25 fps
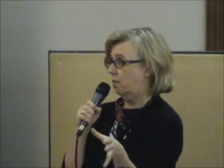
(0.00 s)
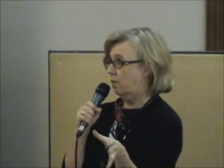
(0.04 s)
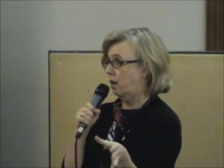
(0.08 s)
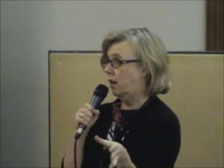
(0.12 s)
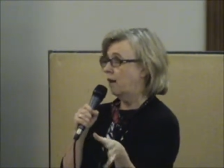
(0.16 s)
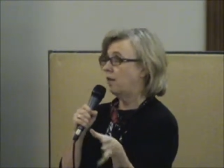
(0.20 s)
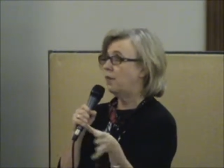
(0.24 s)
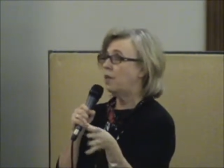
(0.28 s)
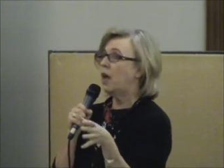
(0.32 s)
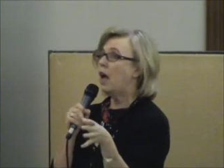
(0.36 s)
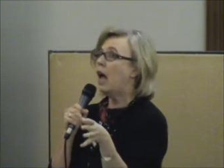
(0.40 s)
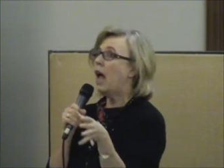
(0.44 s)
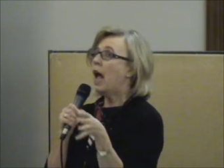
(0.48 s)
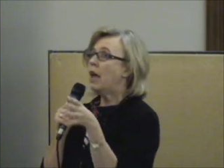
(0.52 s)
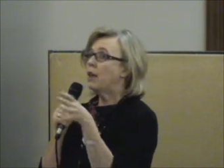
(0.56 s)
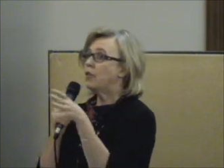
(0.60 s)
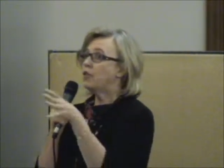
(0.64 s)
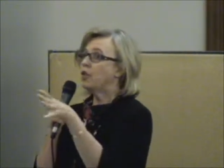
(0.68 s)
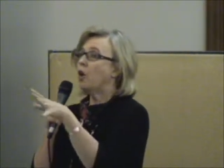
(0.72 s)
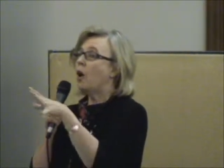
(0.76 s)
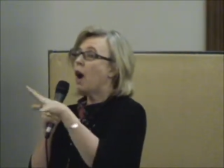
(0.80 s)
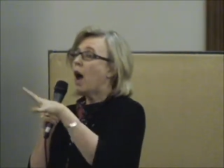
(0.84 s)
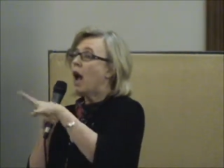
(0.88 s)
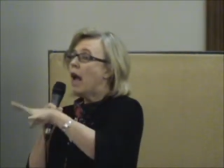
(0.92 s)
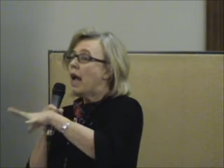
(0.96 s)
Right?
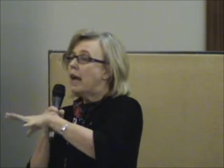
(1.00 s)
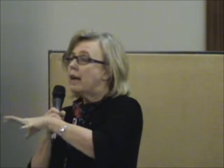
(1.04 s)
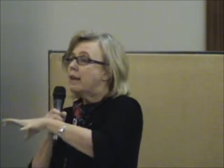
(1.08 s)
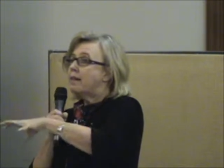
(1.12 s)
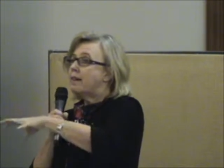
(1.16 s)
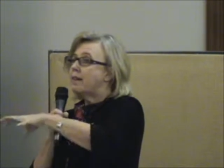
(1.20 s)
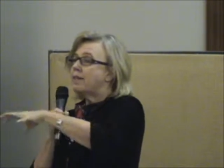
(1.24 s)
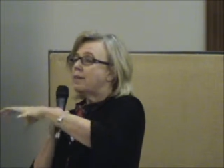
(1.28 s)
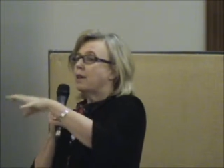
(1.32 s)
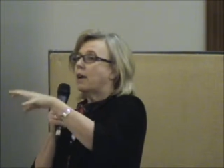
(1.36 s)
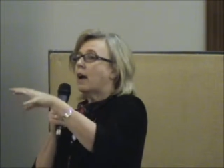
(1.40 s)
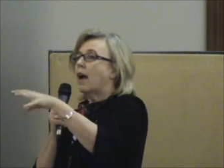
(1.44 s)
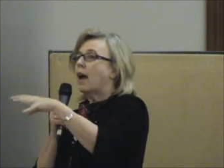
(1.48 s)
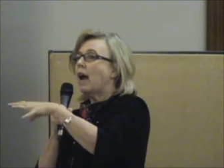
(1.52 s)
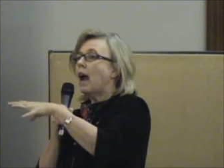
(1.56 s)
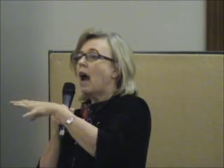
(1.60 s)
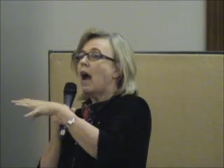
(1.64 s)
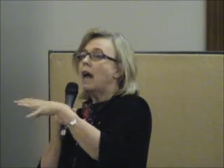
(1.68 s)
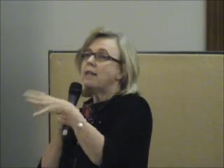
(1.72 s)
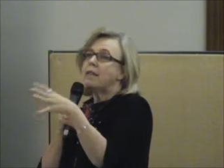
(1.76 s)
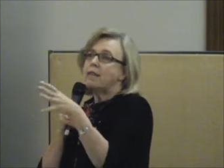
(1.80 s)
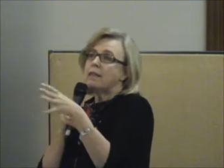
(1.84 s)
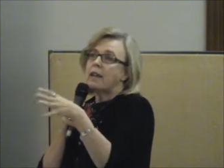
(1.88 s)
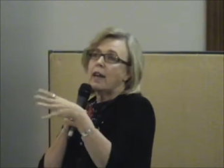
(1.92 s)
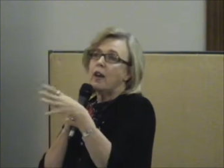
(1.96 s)
So
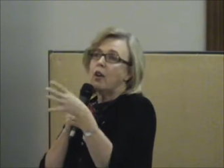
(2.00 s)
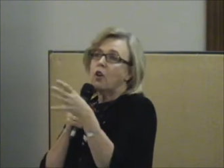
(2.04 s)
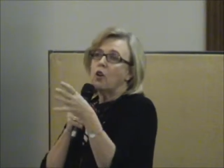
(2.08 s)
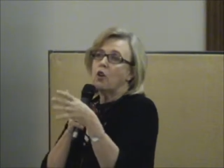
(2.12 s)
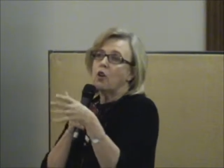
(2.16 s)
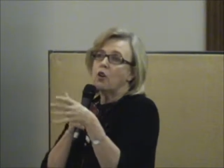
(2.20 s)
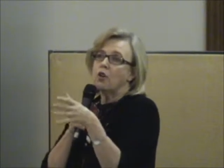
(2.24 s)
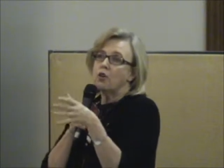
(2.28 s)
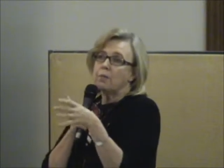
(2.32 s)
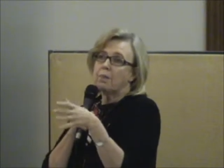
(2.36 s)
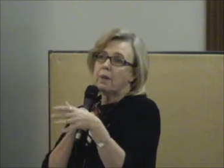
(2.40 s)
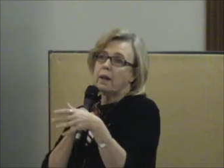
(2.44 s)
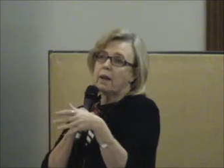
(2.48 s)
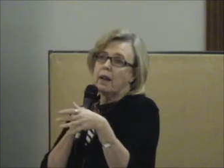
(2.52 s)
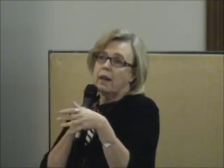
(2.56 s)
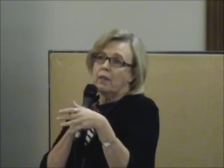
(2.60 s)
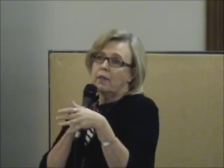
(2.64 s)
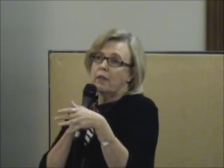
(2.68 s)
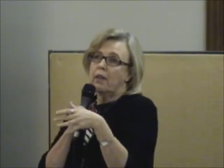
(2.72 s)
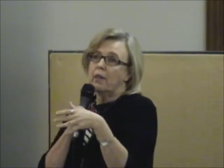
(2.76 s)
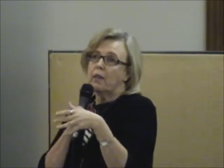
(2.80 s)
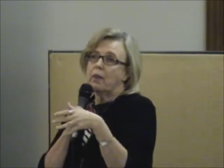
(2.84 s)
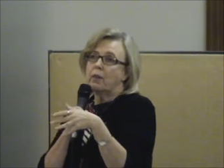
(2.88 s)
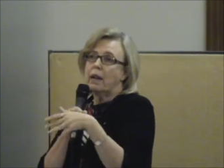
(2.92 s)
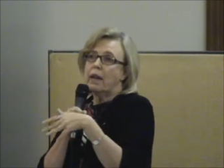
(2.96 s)
I, would say hers, but
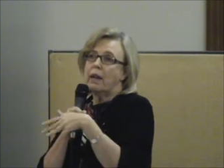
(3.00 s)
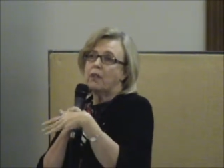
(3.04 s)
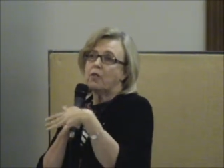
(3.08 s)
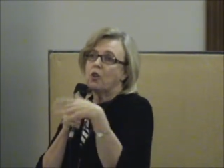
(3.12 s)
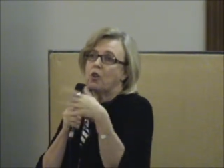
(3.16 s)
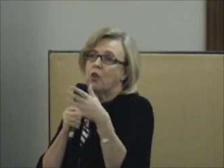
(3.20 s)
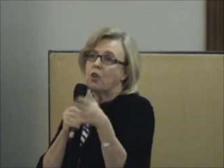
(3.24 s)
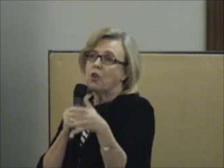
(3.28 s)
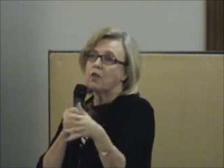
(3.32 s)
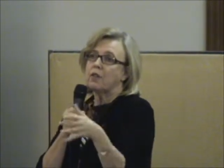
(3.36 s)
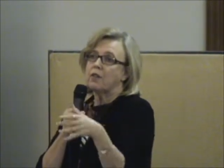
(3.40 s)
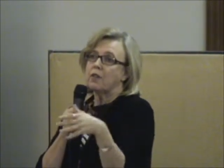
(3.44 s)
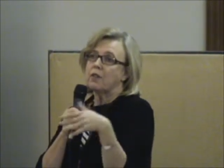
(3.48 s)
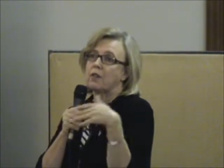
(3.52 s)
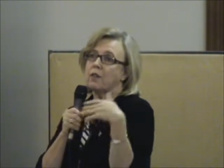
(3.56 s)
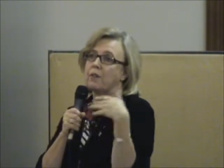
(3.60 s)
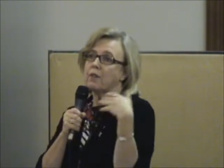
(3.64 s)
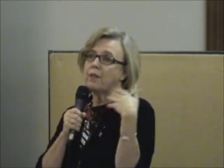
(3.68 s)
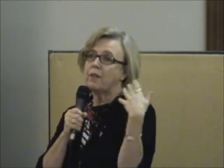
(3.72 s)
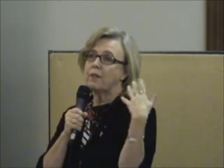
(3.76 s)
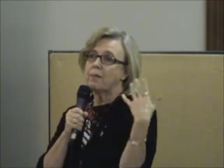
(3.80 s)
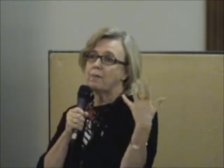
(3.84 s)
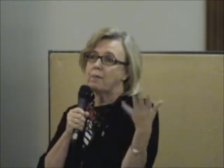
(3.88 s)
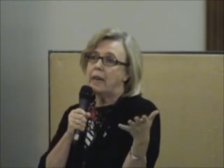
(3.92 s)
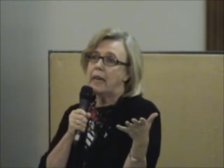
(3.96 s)
the only way it's hers is if
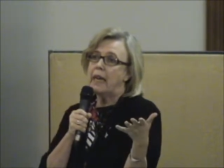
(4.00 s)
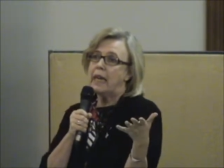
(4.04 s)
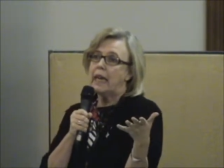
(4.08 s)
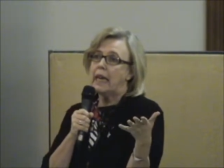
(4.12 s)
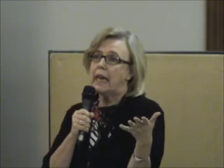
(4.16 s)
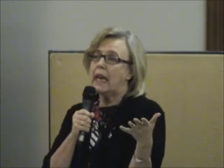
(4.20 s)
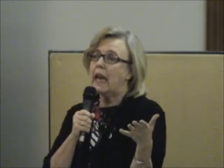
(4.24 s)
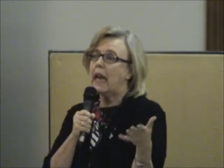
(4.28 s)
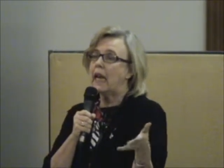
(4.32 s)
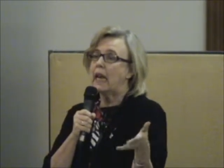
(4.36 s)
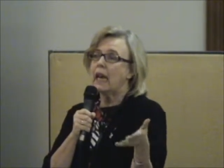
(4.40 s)
it's me,